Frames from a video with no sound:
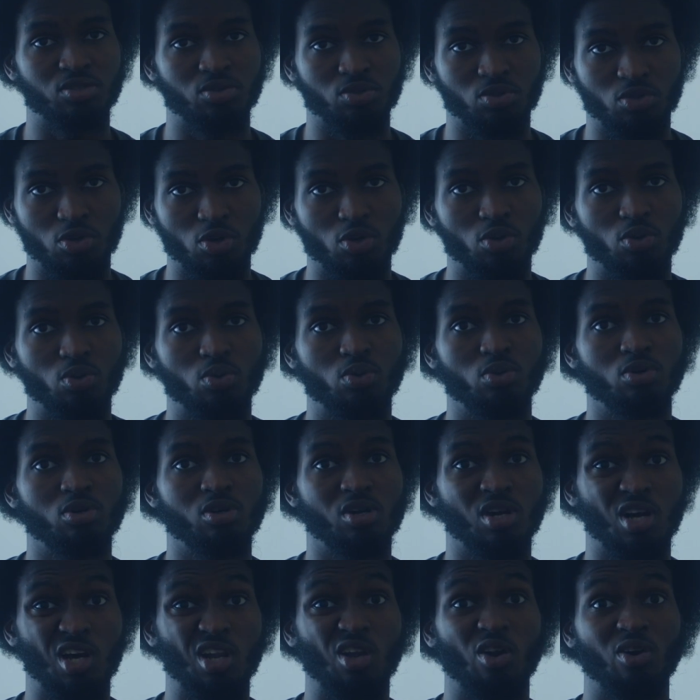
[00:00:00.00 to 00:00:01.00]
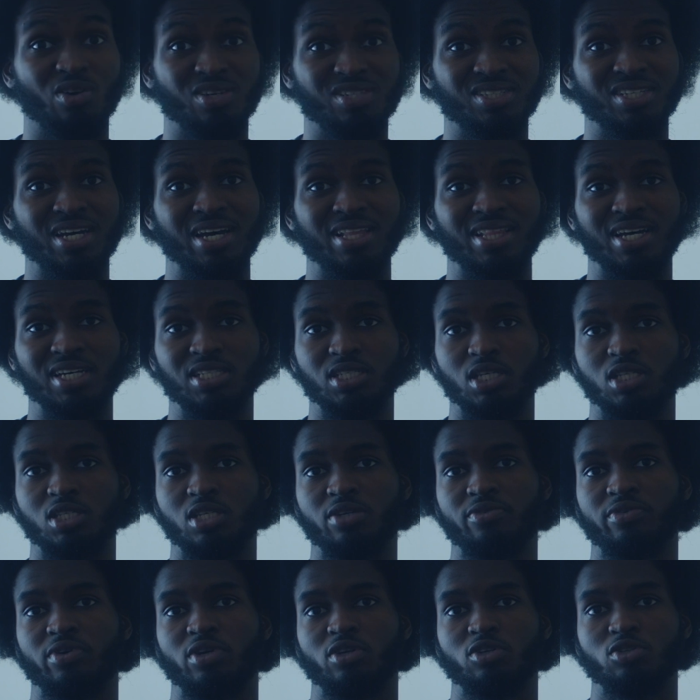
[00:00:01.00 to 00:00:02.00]
to go alongside that
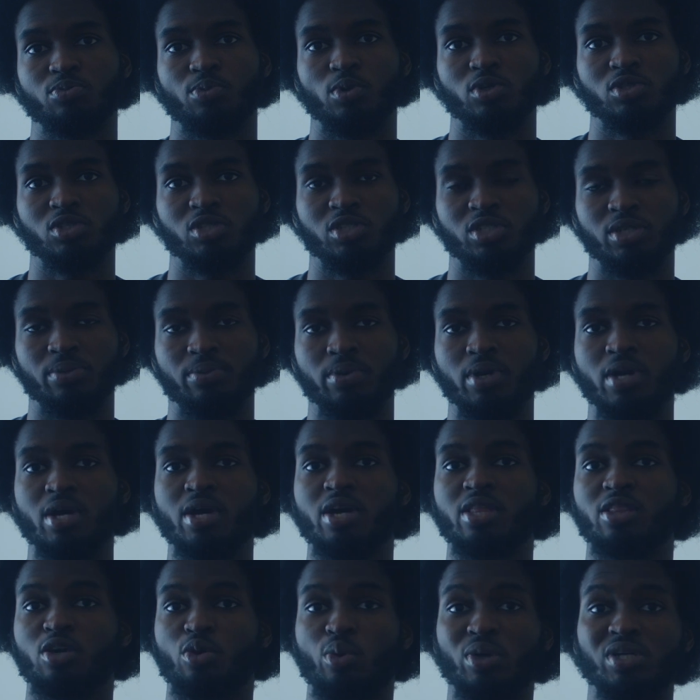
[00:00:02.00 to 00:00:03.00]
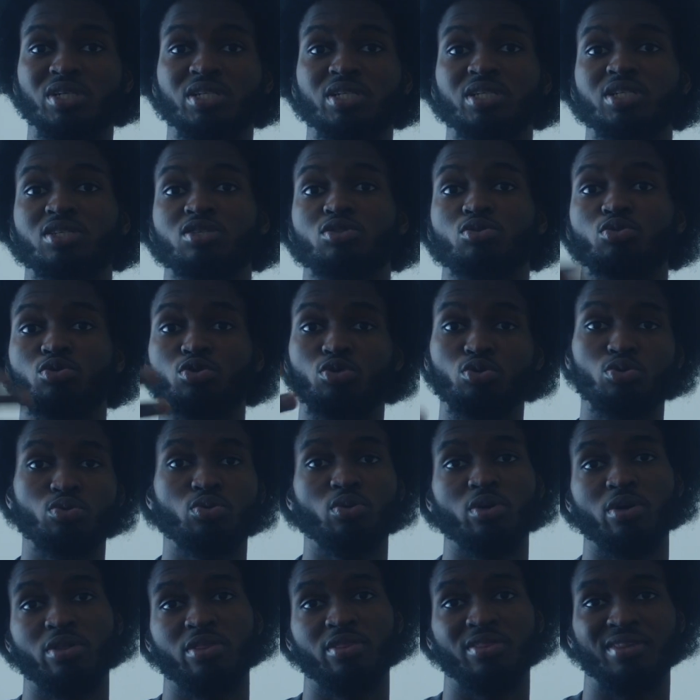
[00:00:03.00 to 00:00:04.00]
certificate of sponsorship. The question is, do
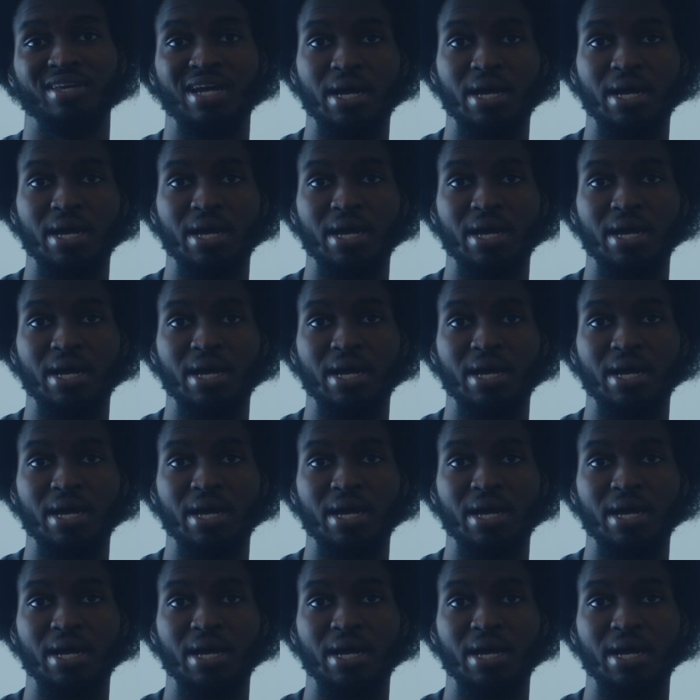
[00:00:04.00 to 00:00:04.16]
you, the